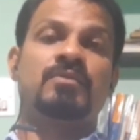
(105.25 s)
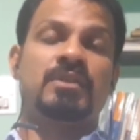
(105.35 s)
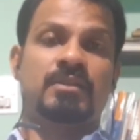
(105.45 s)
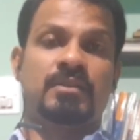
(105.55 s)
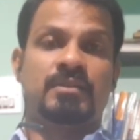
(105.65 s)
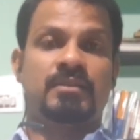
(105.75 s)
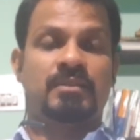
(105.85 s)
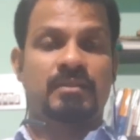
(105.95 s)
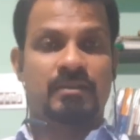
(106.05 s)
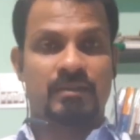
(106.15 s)
the
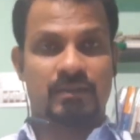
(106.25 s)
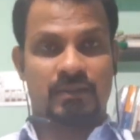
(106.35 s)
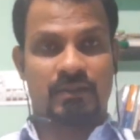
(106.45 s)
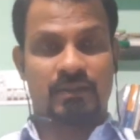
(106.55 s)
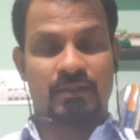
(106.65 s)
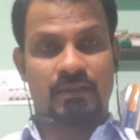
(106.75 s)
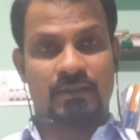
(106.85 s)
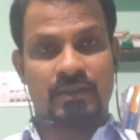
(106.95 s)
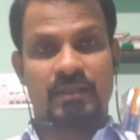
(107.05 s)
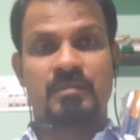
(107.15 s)

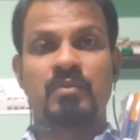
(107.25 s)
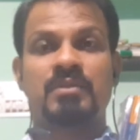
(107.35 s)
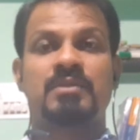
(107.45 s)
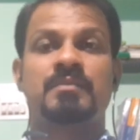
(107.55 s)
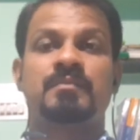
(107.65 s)
textbooks.